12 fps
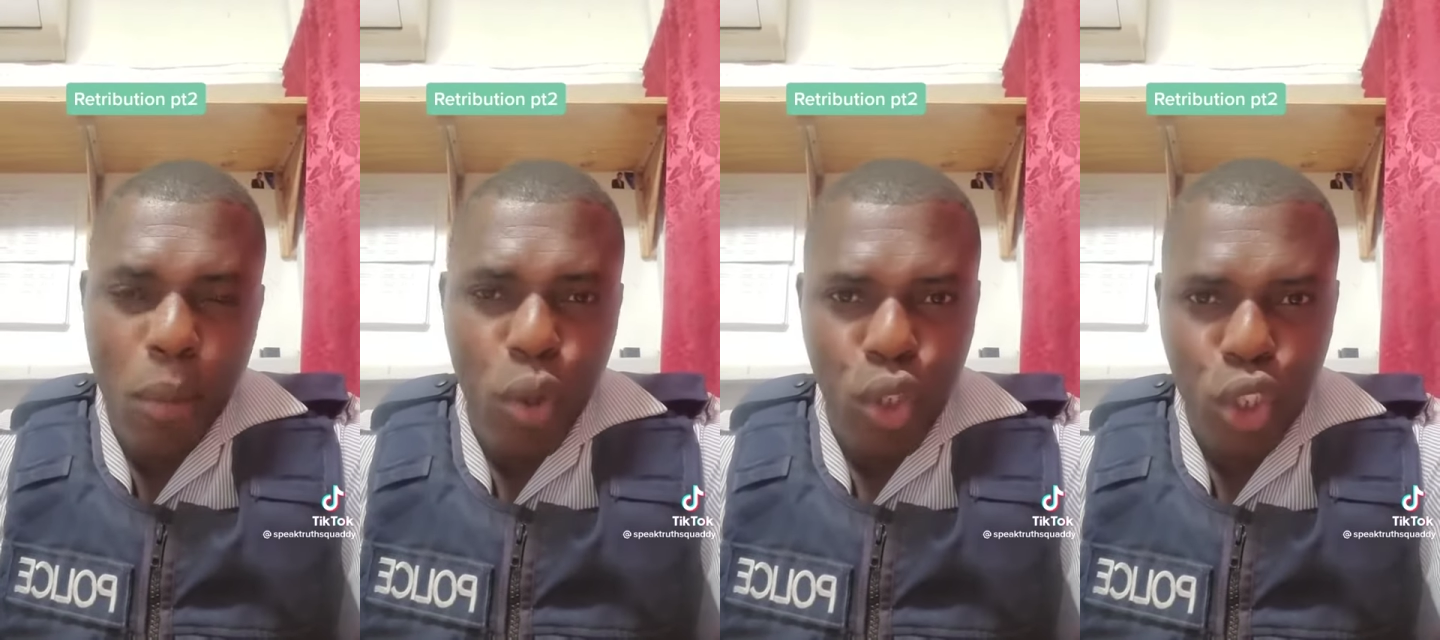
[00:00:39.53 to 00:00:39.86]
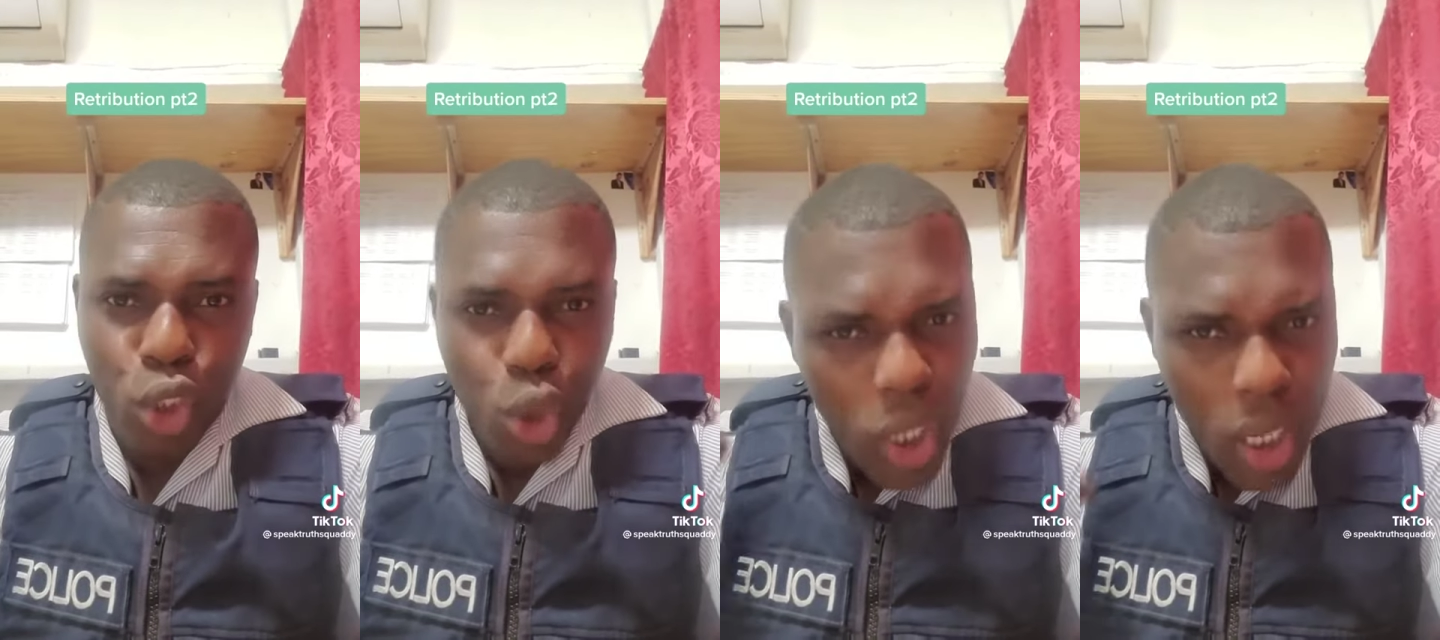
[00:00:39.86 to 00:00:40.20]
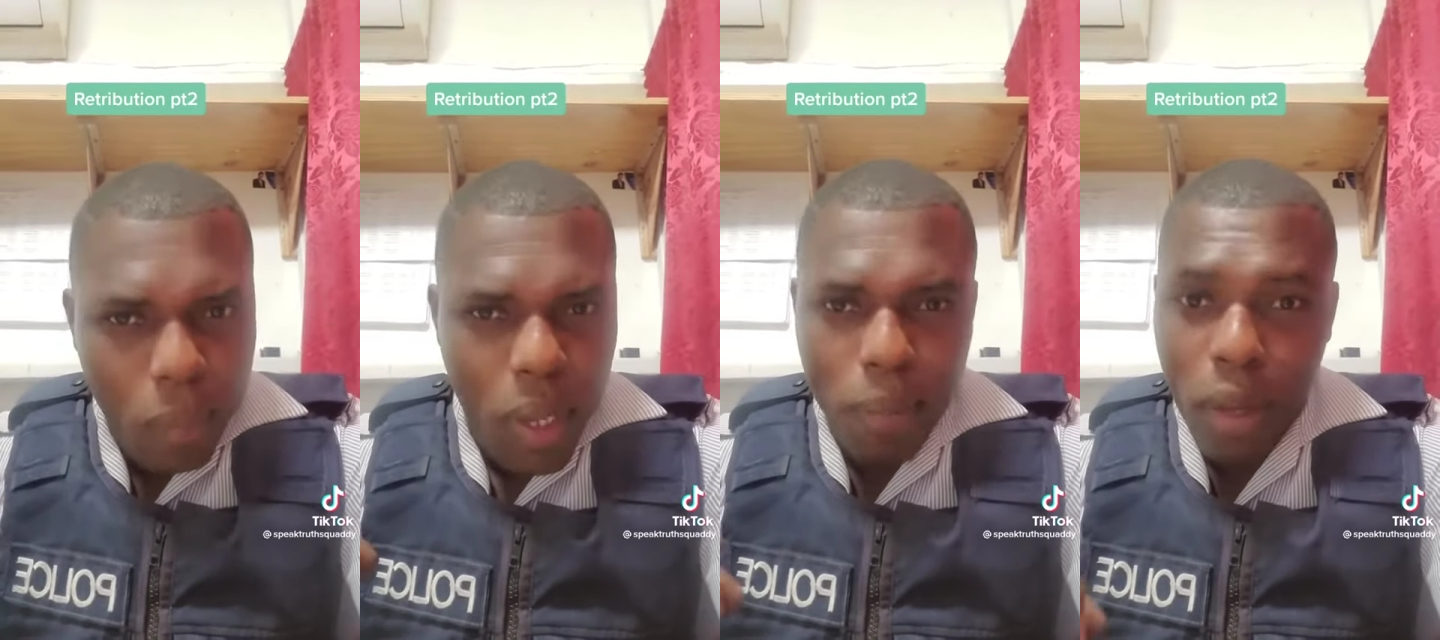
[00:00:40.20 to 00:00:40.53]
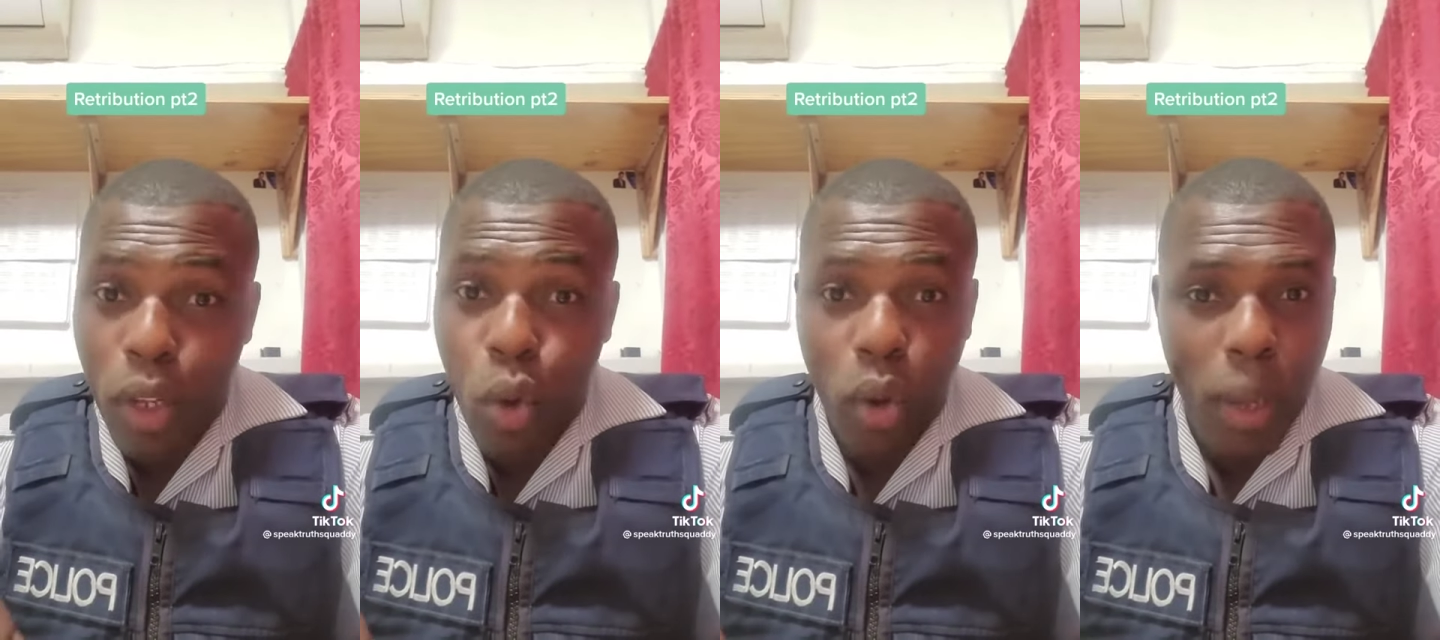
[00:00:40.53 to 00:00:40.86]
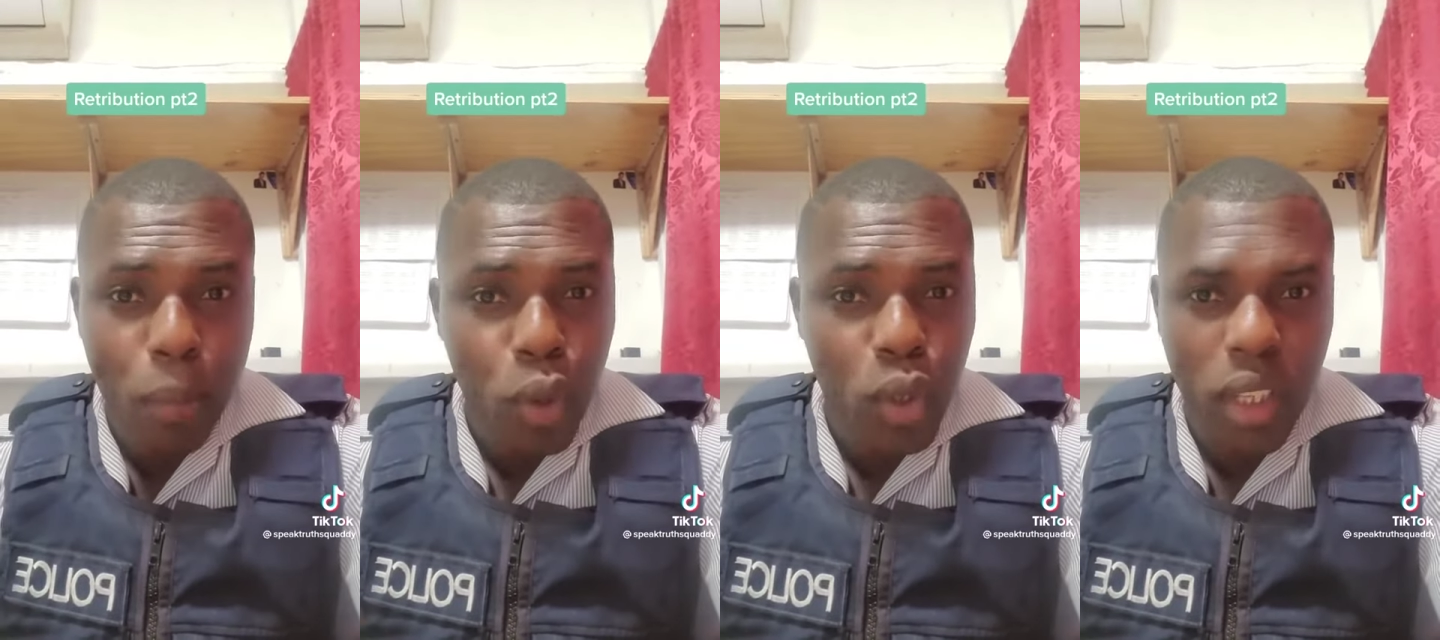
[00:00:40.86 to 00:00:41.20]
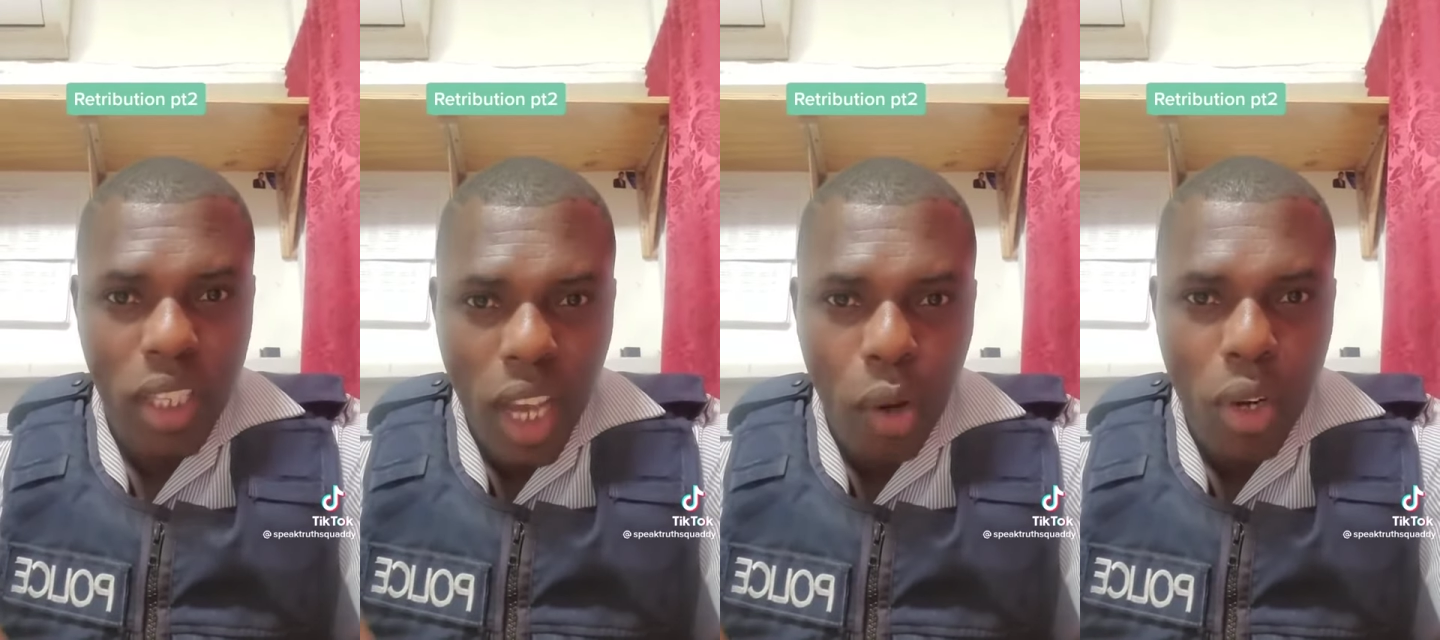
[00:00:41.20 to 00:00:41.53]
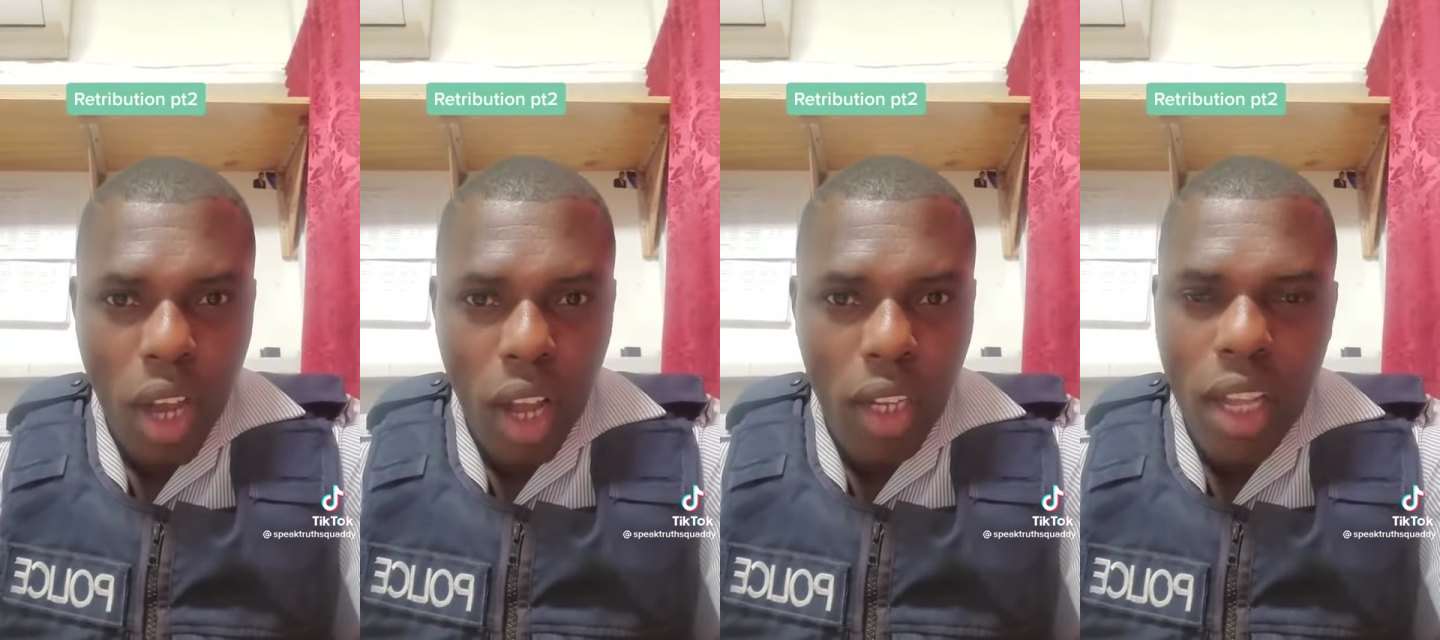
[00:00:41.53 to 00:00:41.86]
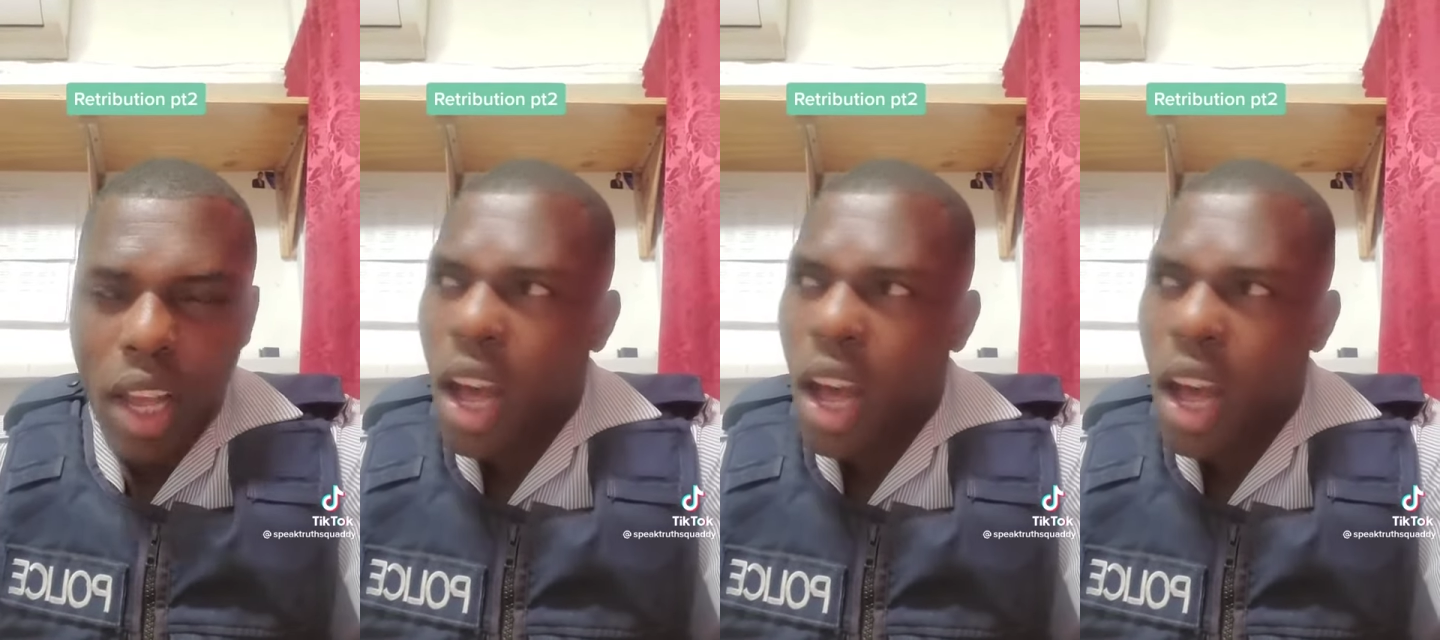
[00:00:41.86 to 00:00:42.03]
used to treat people and how them used to carry on,